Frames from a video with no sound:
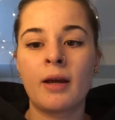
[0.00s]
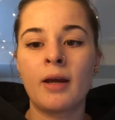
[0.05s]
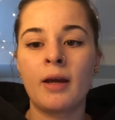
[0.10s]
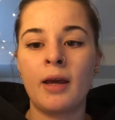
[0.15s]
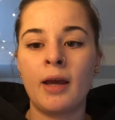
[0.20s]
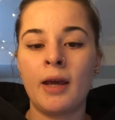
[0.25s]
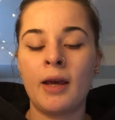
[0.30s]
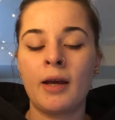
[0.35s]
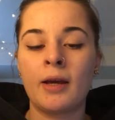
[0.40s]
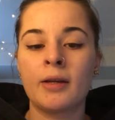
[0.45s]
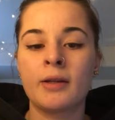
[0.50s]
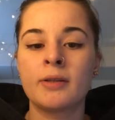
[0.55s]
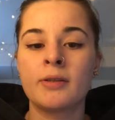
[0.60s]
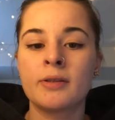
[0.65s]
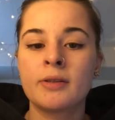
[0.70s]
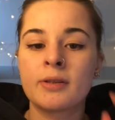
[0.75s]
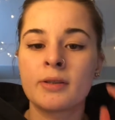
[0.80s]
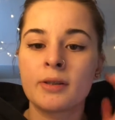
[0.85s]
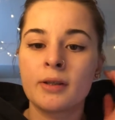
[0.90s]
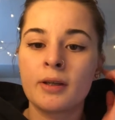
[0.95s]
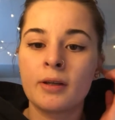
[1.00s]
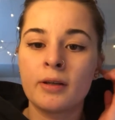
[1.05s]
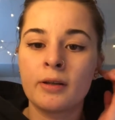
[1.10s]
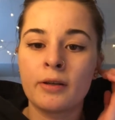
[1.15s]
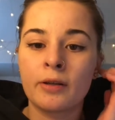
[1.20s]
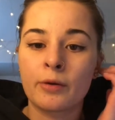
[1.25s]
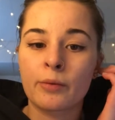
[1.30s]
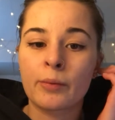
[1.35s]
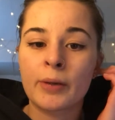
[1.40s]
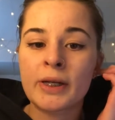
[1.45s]
and
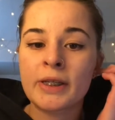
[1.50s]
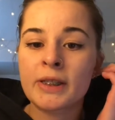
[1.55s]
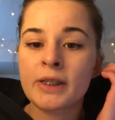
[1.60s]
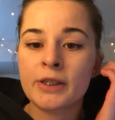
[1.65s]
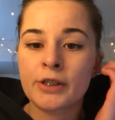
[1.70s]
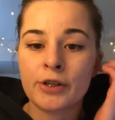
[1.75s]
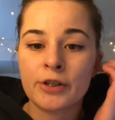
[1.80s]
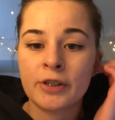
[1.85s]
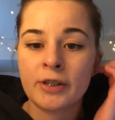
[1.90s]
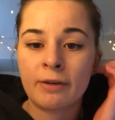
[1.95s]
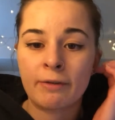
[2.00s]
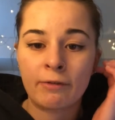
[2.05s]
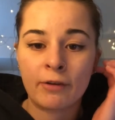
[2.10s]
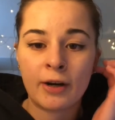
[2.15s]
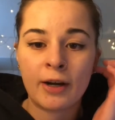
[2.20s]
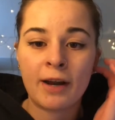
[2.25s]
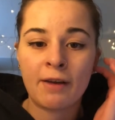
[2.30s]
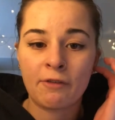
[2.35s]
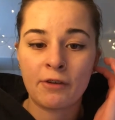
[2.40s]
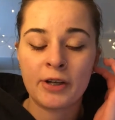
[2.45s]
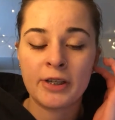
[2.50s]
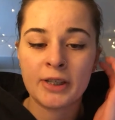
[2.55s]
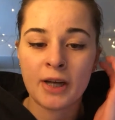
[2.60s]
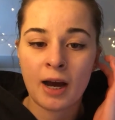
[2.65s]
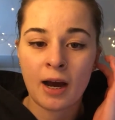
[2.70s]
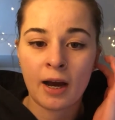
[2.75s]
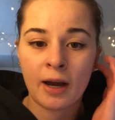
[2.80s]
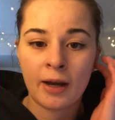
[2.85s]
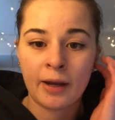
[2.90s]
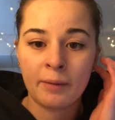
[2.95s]
the reasons are different every
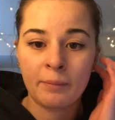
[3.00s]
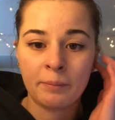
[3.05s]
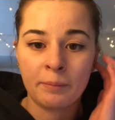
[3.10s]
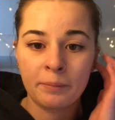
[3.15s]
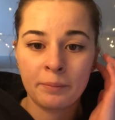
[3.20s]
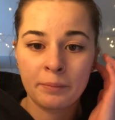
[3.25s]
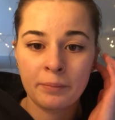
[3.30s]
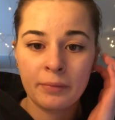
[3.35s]
time.